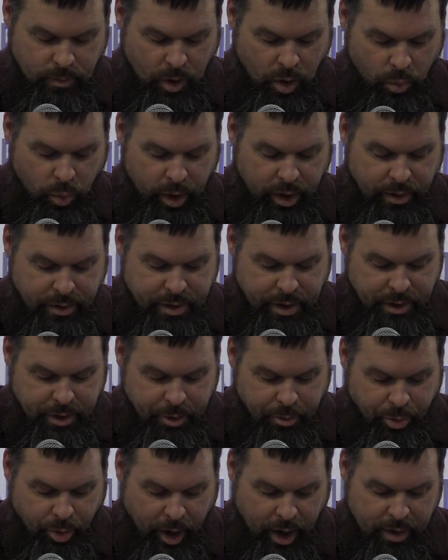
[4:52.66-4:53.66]
We continue
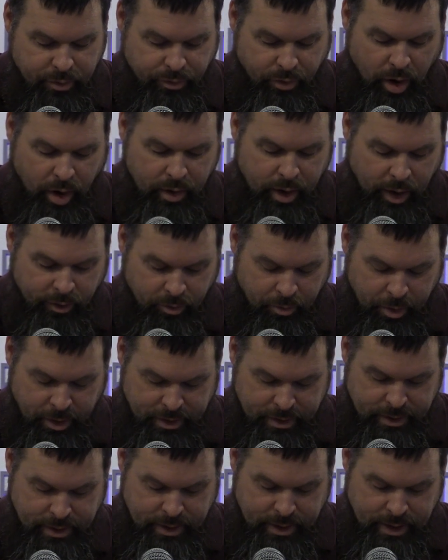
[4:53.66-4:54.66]
to pray for our
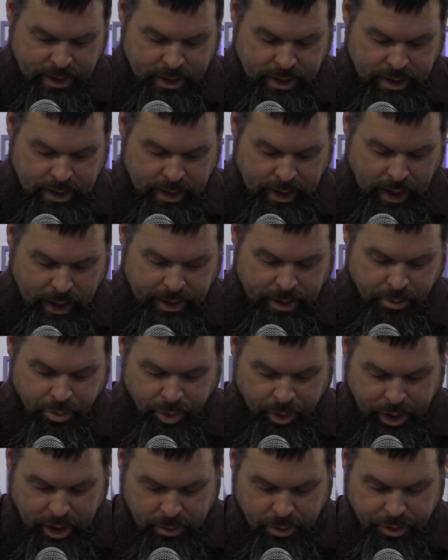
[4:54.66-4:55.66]
government and to
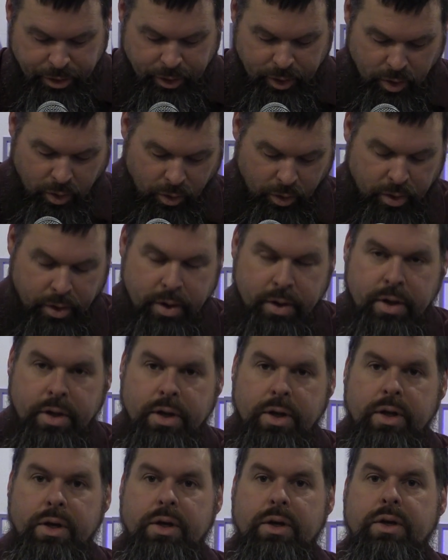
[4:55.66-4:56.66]
plead with the Lord
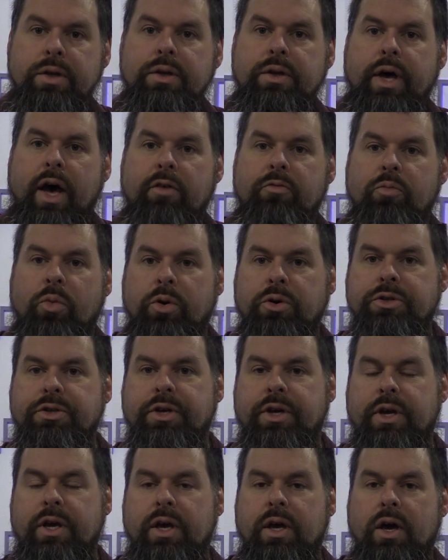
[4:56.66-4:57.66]
to have
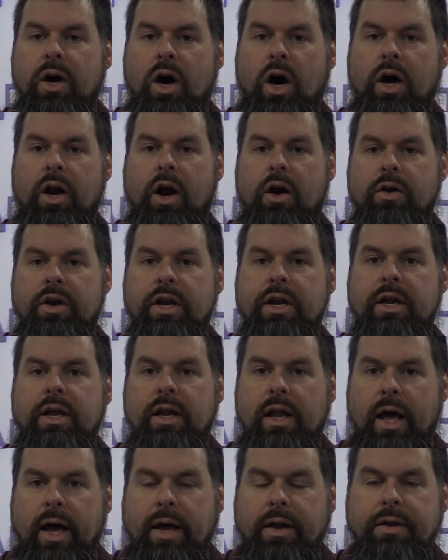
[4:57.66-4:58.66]
mercy on our needy
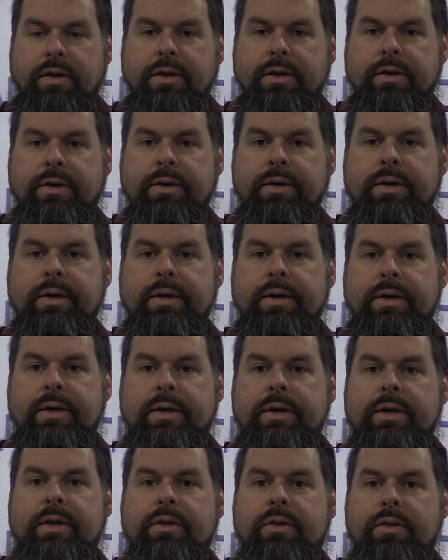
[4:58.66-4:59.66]
land.
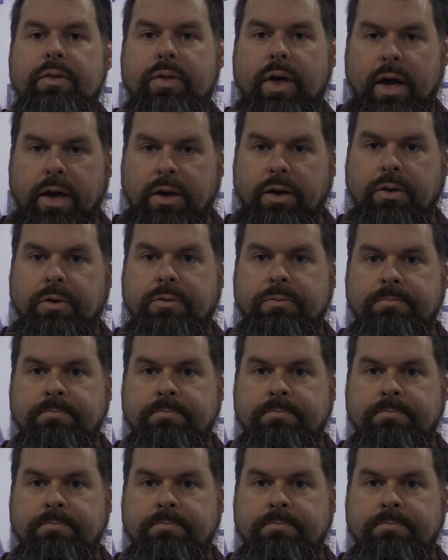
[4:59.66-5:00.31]
Thank you.